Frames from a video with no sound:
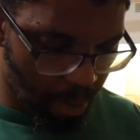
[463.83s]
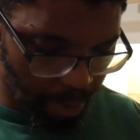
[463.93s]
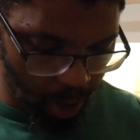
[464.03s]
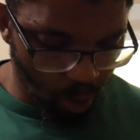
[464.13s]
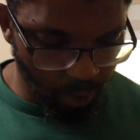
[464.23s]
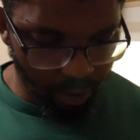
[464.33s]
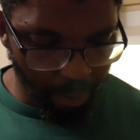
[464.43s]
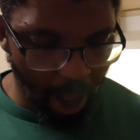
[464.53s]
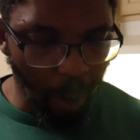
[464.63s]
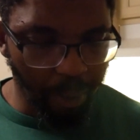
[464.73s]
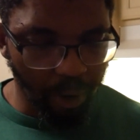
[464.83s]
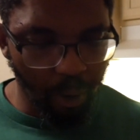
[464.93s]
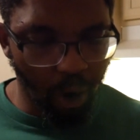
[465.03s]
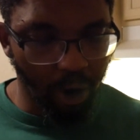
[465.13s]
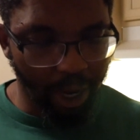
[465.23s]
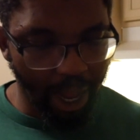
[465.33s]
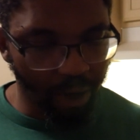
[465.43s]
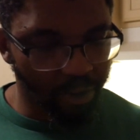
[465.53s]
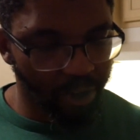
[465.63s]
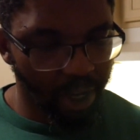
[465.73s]
post about
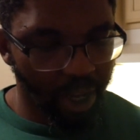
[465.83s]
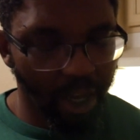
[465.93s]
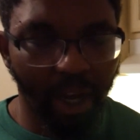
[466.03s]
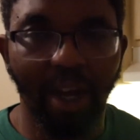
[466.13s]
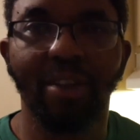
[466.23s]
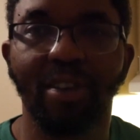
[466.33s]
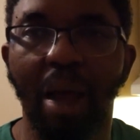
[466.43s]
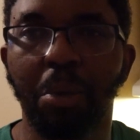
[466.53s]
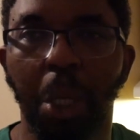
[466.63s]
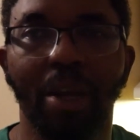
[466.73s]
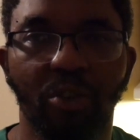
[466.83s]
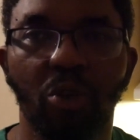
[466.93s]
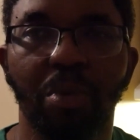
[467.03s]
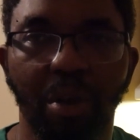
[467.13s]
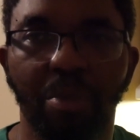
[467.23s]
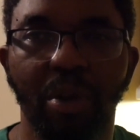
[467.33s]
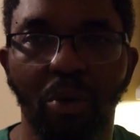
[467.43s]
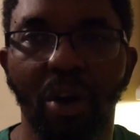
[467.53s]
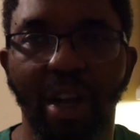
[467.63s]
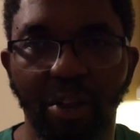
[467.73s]
pre-workouts. Stop dry scooping your
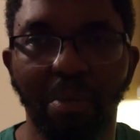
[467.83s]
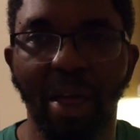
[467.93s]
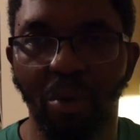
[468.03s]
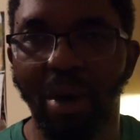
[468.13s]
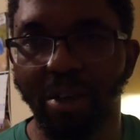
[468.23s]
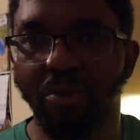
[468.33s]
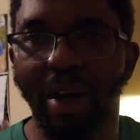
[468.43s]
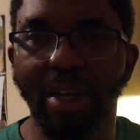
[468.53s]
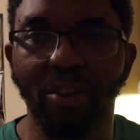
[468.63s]
pre-workouts, by the way. It's fucking